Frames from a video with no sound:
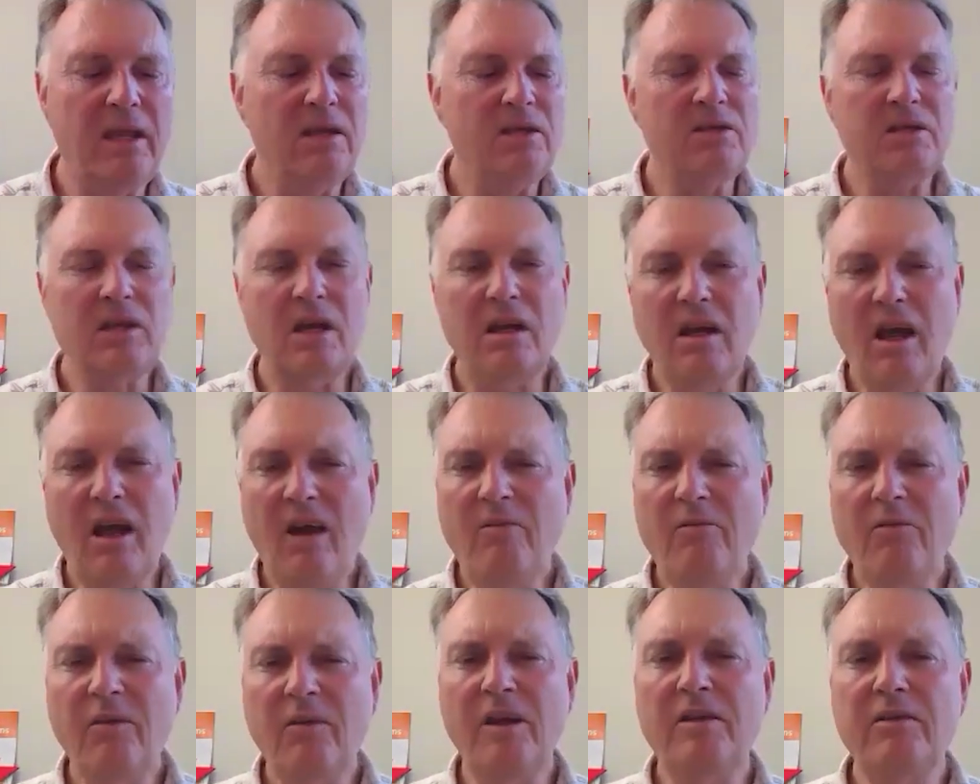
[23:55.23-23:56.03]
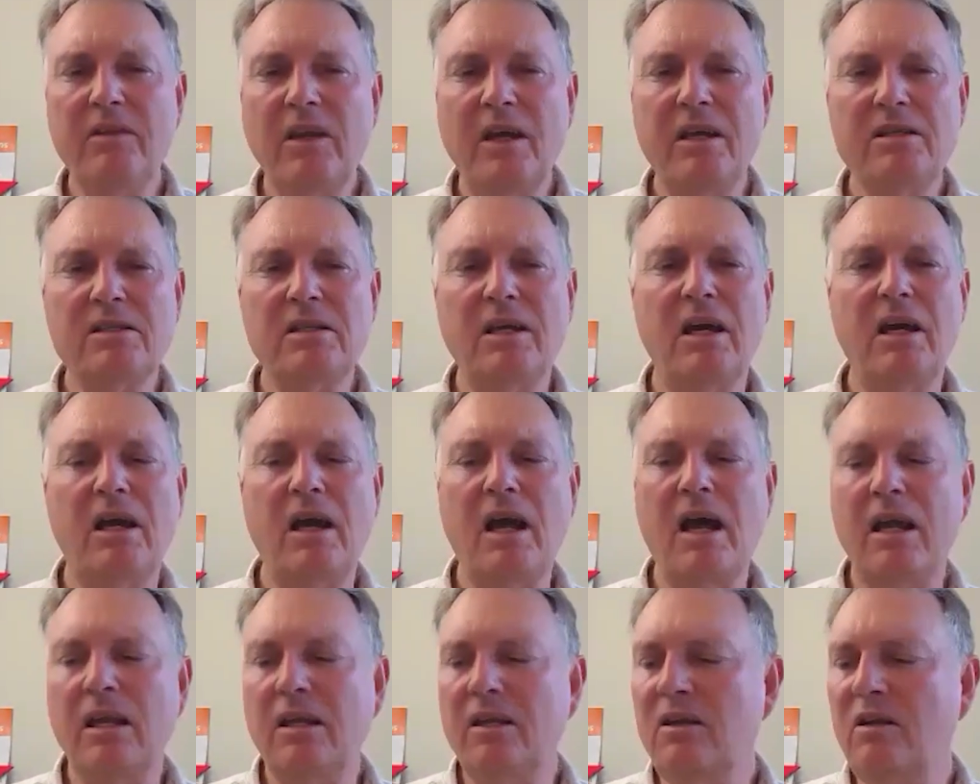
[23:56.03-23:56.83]
So hopefully there's
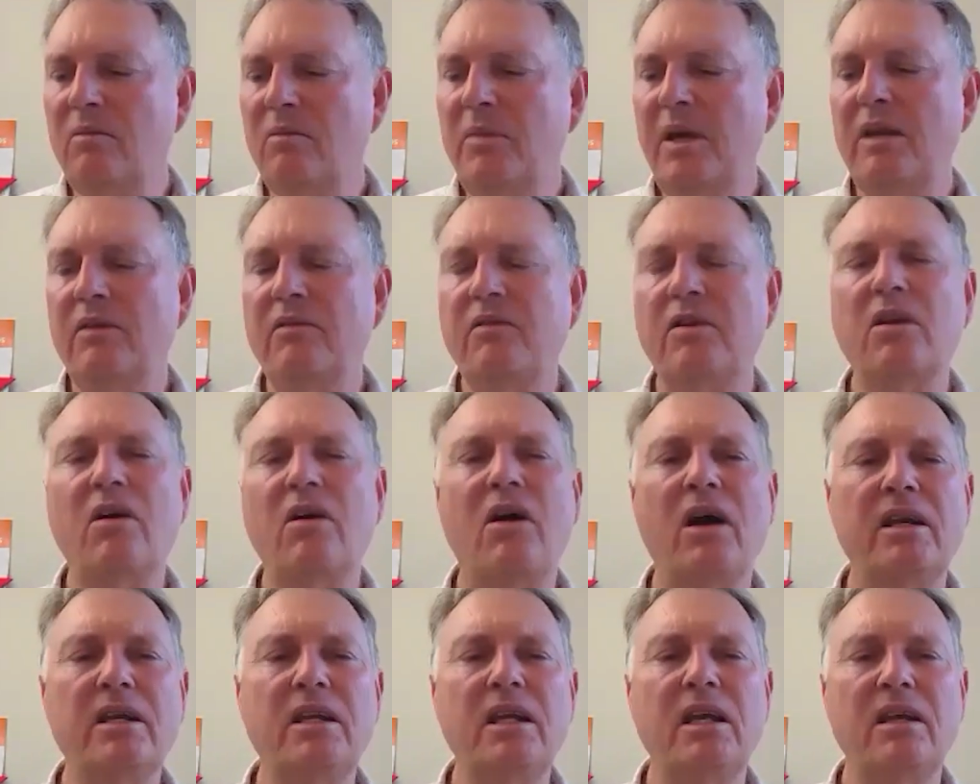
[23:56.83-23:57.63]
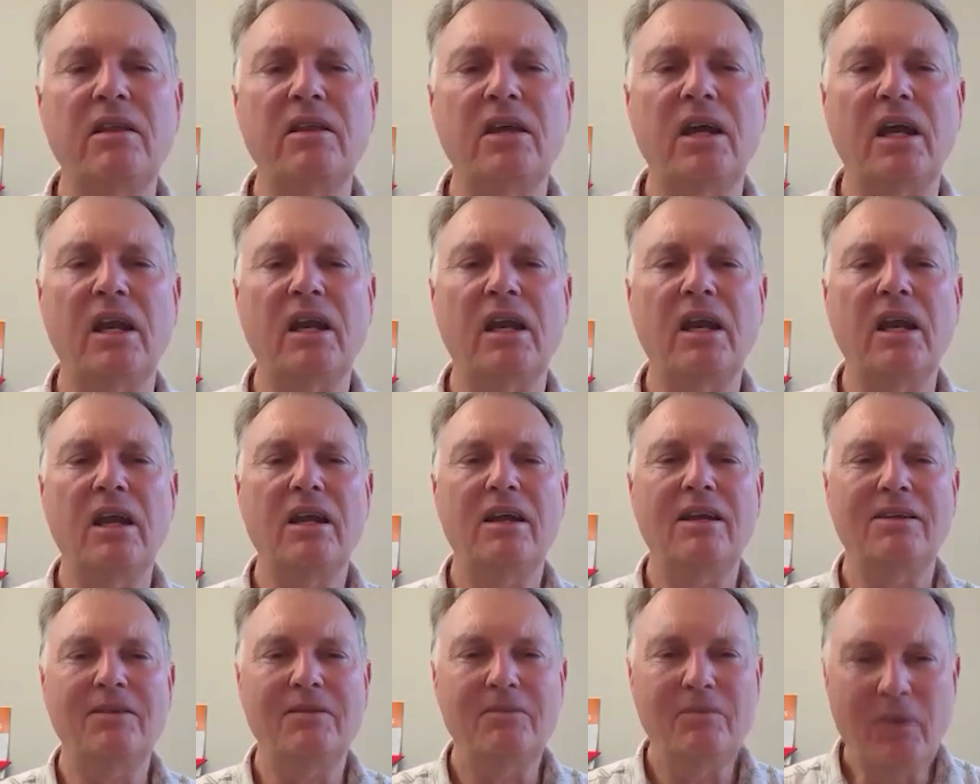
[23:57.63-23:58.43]
a little bit of an idea that
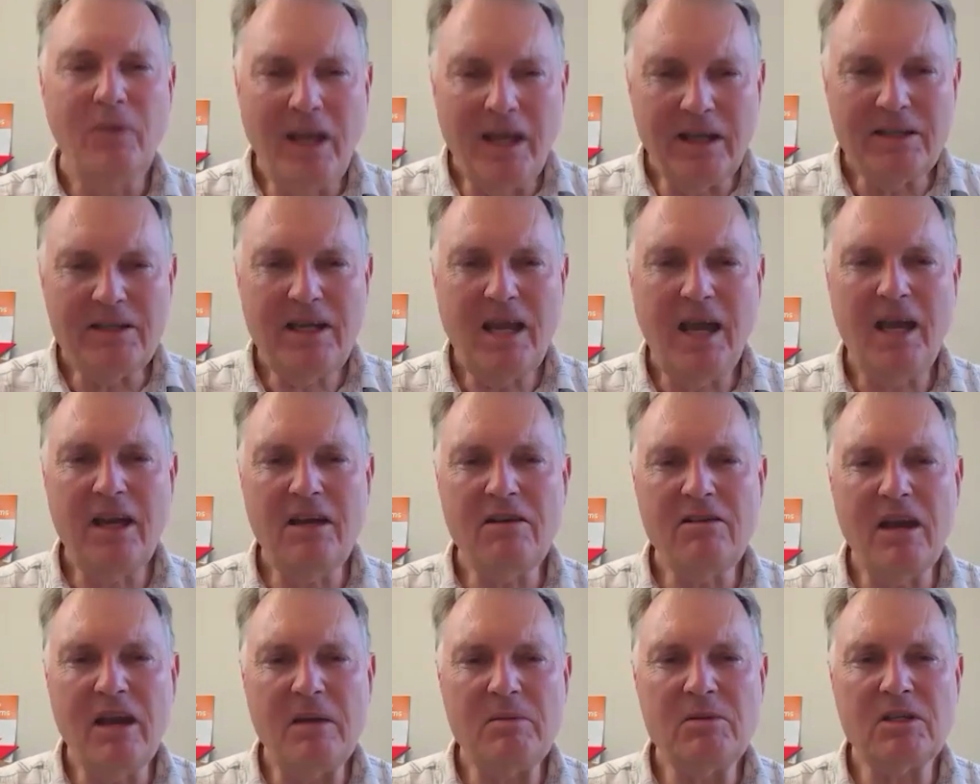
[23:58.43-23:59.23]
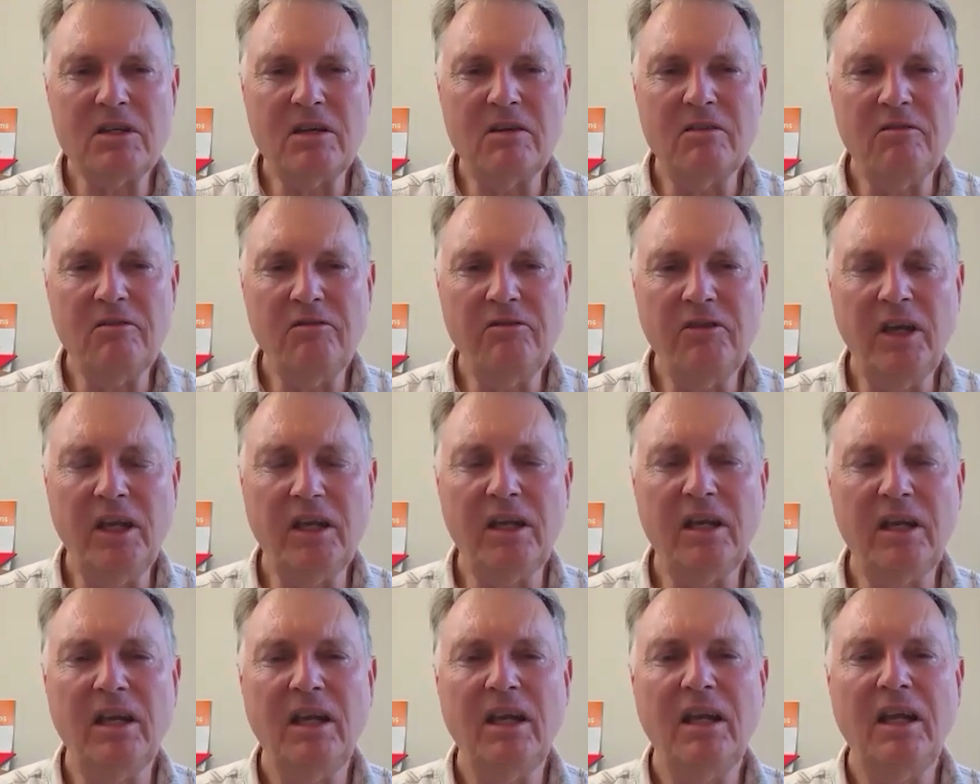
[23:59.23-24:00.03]
where Tangrams can
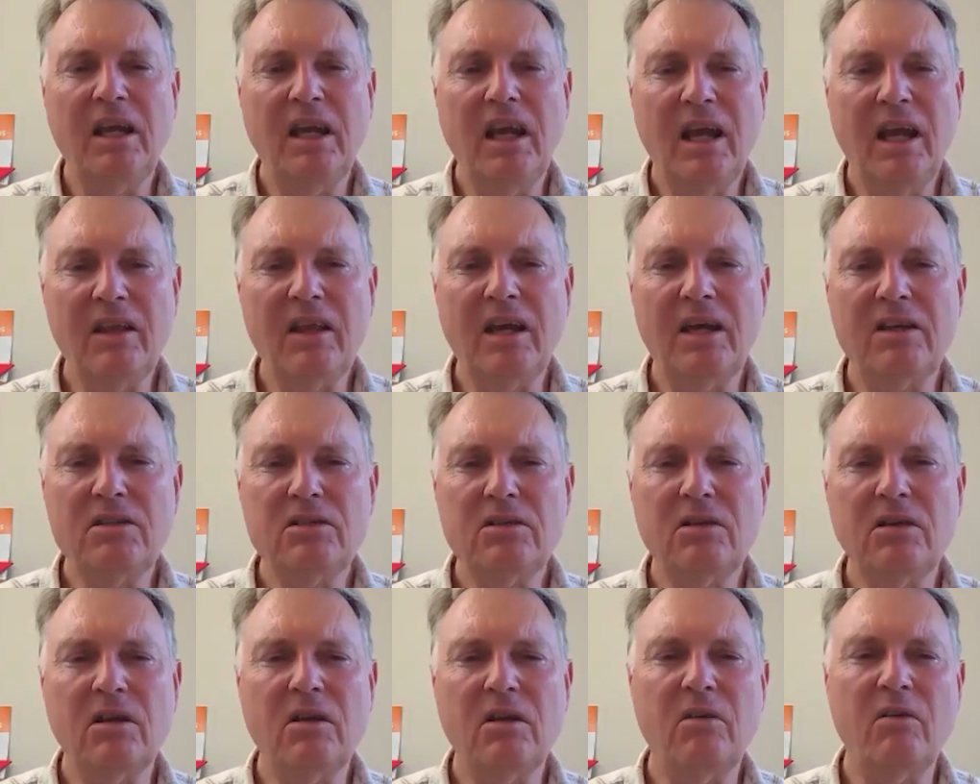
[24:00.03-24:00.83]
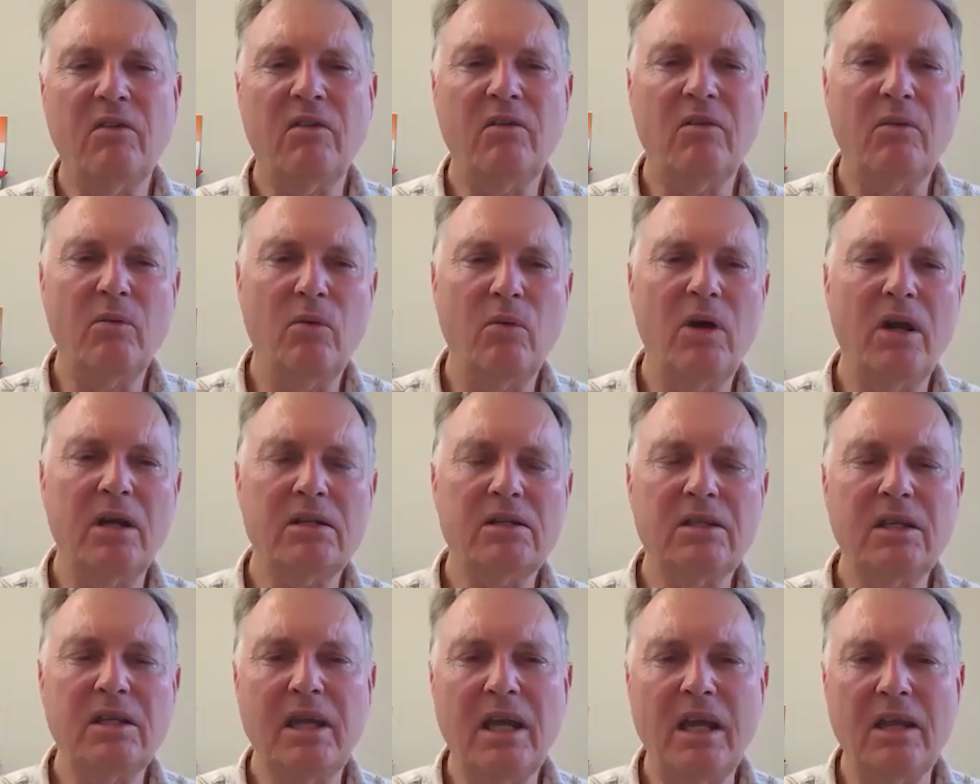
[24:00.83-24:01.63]
fit, how they sort of
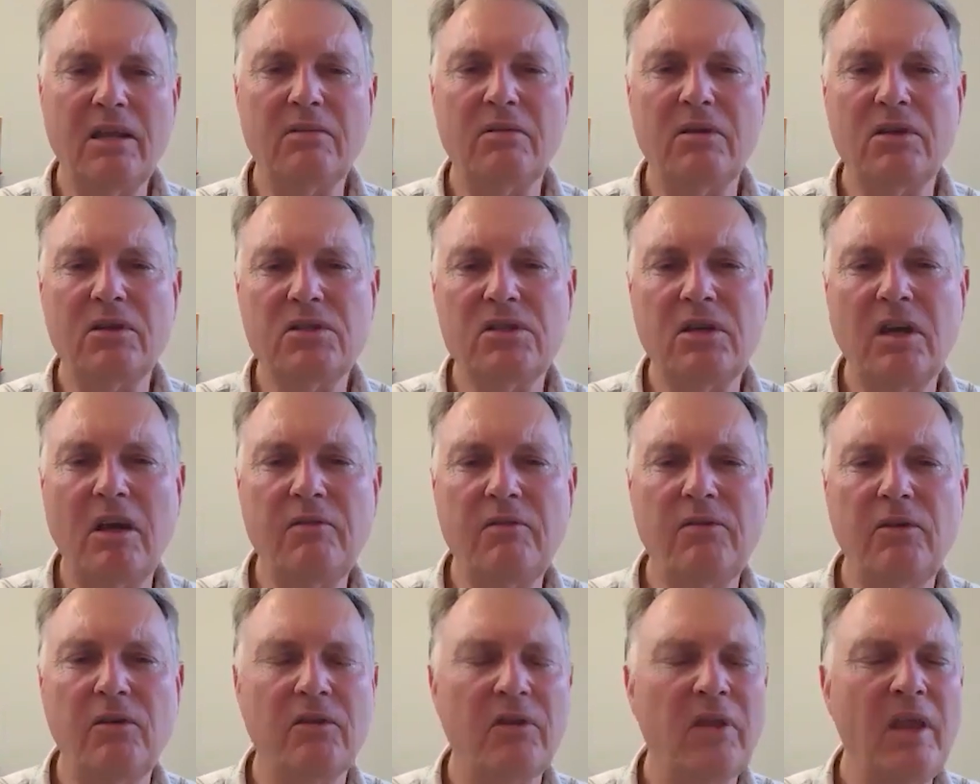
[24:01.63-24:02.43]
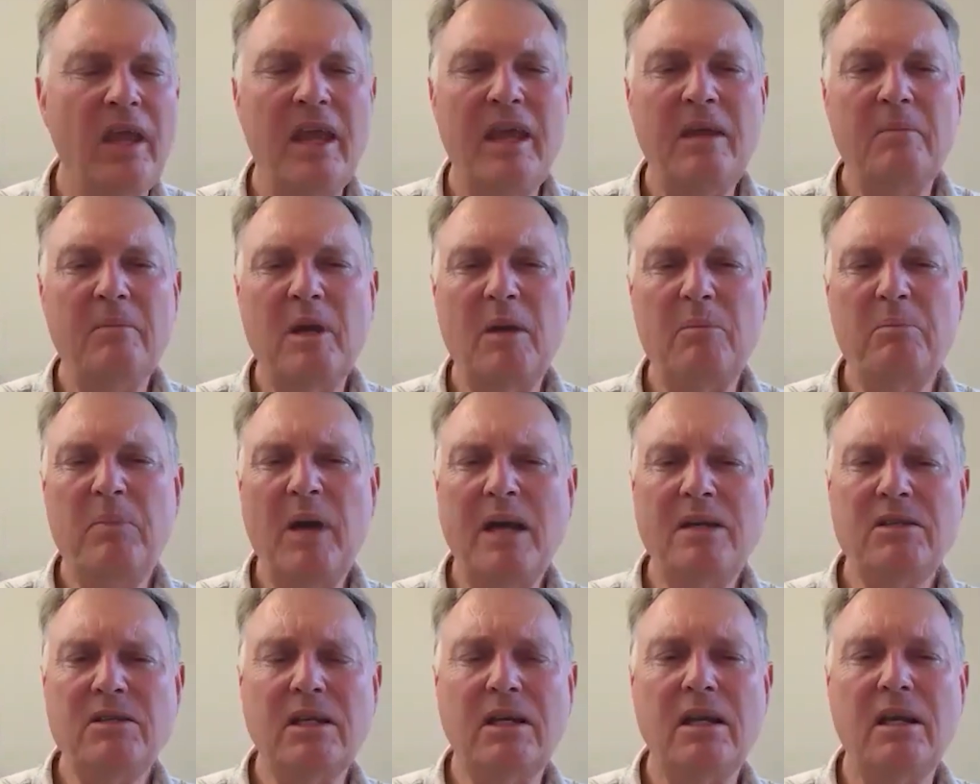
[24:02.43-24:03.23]
work together and so forth. But
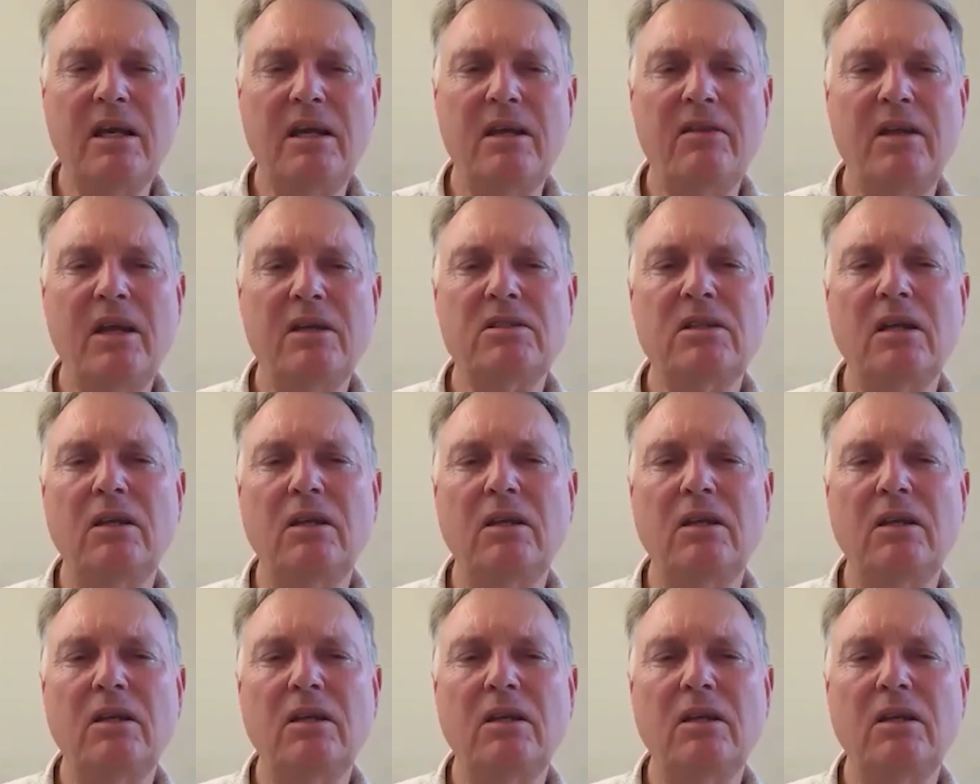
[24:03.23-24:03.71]
basically there's a